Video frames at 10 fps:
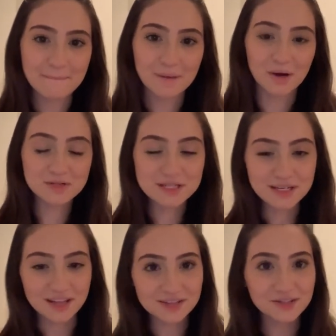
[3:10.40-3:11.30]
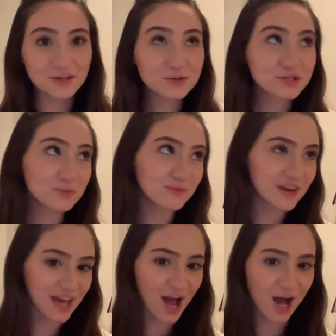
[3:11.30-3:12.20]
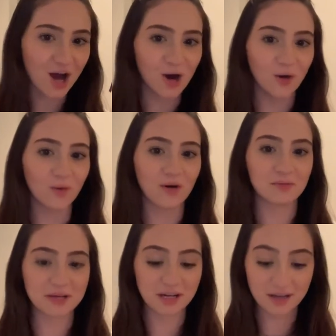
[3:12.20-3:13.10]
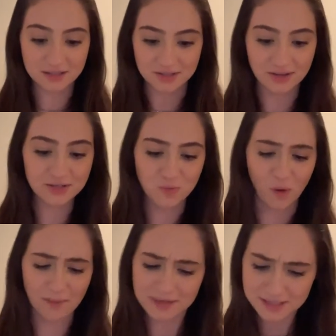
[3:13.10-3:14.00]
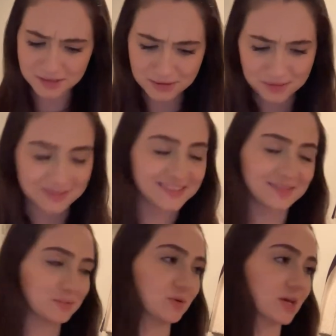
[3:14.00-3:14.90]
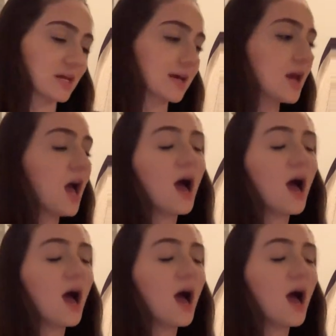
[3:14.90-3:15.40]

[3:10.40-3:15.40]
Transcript: Post another YouTube video. Oh my god, do you guys want me to? I'm only kidding.